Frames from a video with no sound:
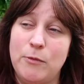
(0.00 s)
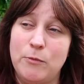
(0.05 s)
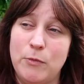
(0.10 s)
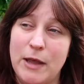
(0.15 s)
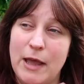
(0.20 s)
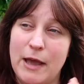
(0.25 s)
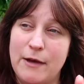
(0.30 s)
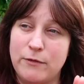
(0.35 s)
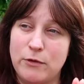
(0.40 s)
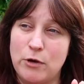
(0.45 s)
and
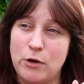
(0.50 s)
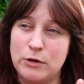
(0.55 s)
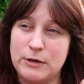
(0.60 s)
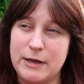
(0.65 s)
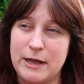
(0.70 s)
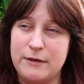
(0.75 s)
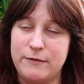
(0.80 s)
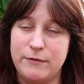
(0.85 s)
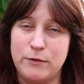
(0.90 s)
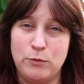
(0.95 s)
we have
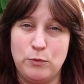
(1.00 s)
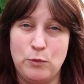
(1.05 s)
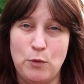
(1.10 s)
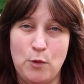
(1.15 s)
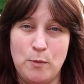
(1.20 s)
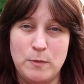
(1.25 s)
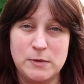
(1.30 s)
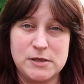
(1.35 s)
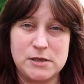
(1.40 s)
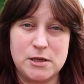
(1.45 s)
got kind of the
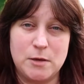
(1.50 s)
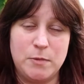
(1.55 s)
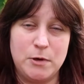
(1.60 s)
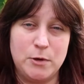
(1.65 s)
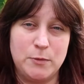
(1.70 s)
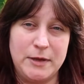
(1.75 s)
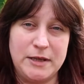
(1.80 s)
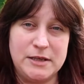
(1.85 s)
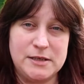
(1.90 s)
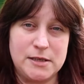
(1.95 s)
warmest
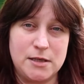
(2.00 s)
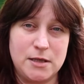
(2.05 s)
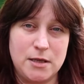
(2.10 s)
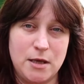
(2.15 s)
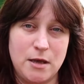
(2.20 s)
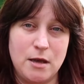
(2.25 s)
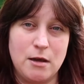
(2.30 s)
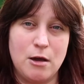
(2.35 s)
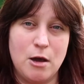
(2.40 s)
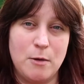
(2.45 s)
couple of weeks of the
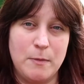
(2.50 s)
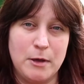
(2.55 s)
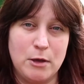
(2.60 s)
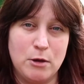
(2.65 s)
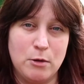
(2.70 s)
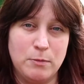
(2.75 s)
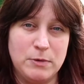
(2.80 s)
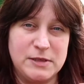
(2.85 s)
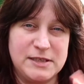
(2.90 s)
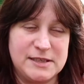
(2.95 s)
year coming up.